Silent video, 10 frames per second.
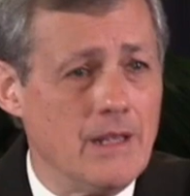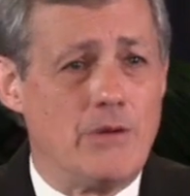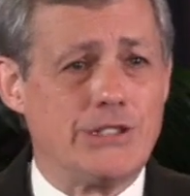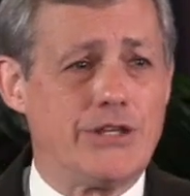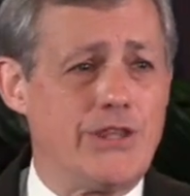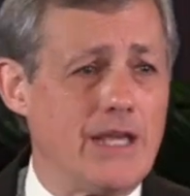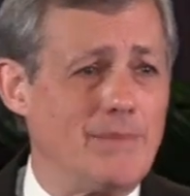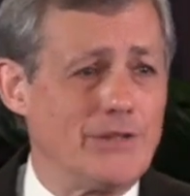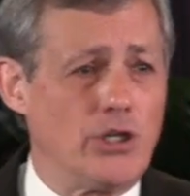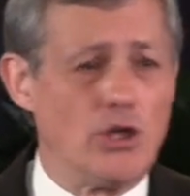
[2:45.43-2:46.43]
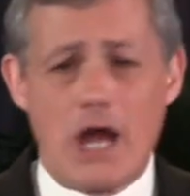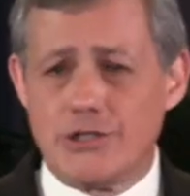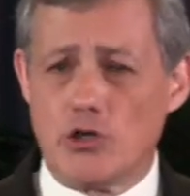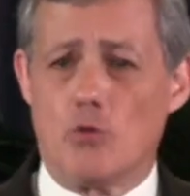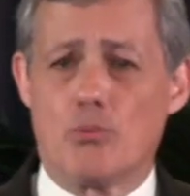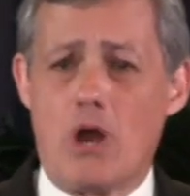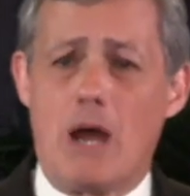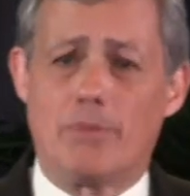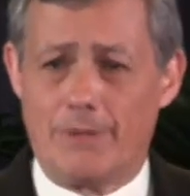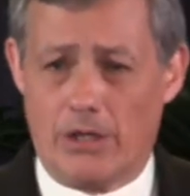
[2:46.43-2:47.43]
I want you to think about the logical
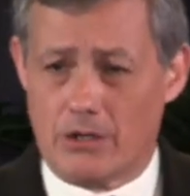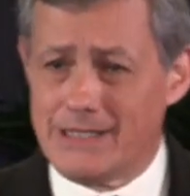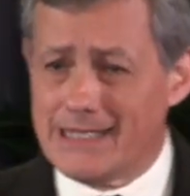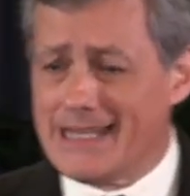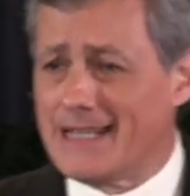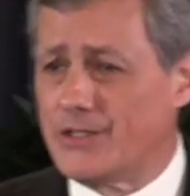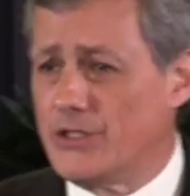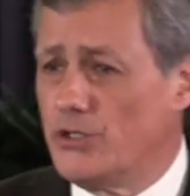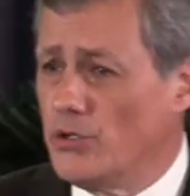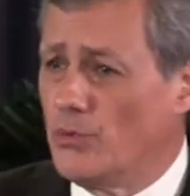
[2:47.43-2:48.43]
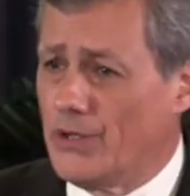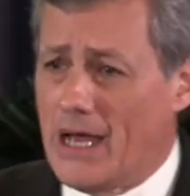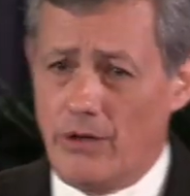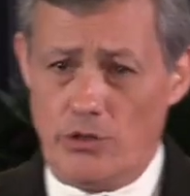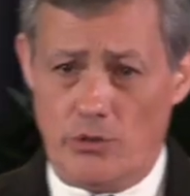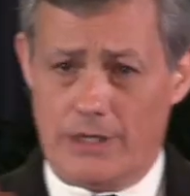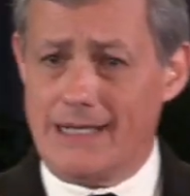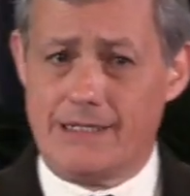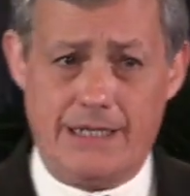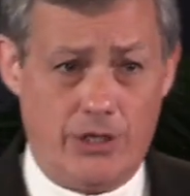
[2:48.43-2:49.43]
problem here, because this has to do with how you and
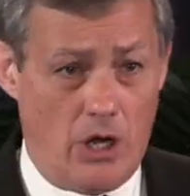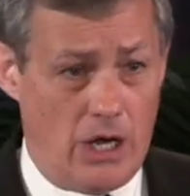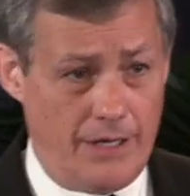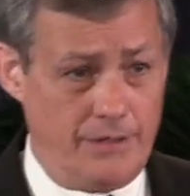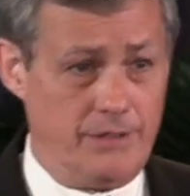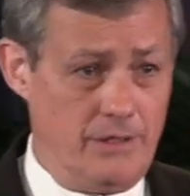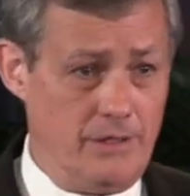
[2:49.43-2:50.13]
I see God.